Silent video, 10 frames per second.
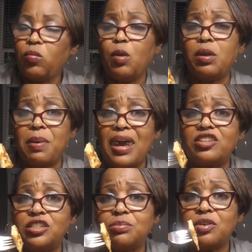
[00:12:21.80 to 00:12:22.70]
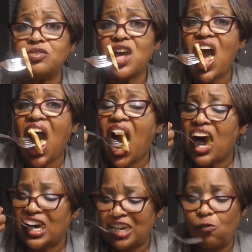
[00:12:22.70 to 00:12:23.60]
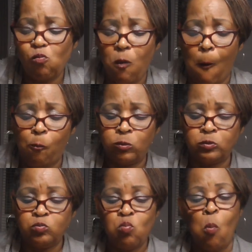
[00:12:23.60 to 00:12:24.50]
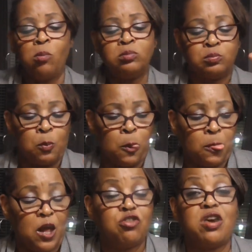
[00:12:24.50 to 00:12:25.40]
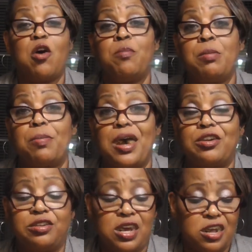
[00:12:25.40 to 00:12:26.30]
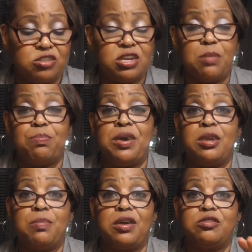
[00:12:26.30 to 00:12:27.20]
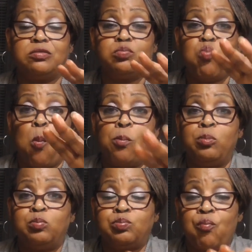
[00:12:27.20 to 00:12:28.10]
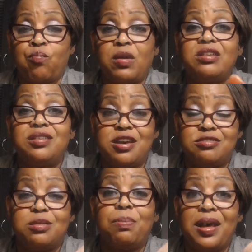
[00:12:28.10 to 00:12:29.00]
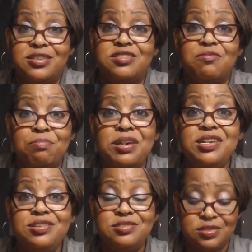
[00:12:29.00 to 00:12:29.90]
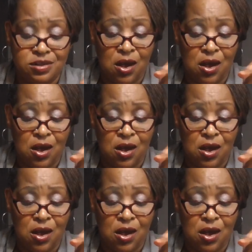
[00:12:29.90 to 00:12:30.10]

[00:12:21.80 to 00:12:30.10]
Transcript: With a bag of chips on top. Mm-hmm. Cause y'all remember back in the day they say peanut butter takes the place of meat.